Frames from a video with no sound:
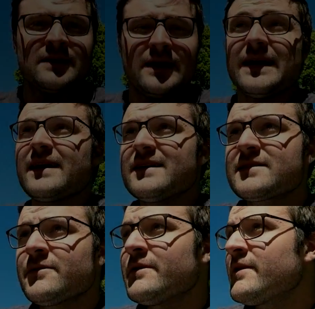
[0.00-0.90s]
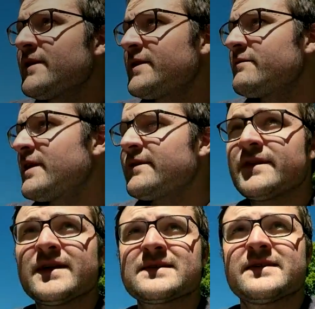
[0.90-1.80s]
Hey guys, so we arrived at
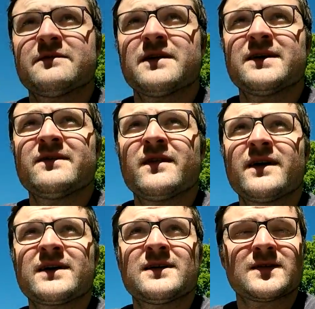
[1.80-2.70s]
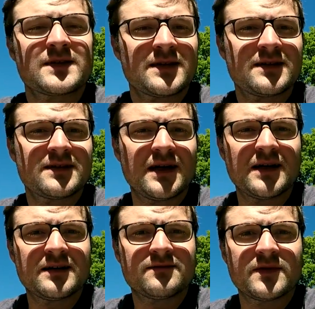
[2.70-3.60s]
Ravens Nest at around 9 o'clock
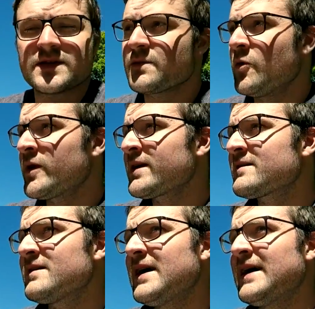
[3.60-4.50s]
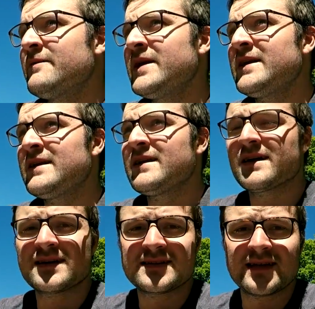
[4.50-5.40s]
this morning. Immediately,
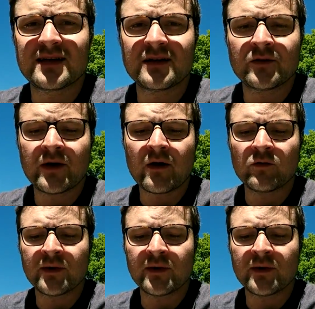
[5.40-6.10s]
like I said, on all my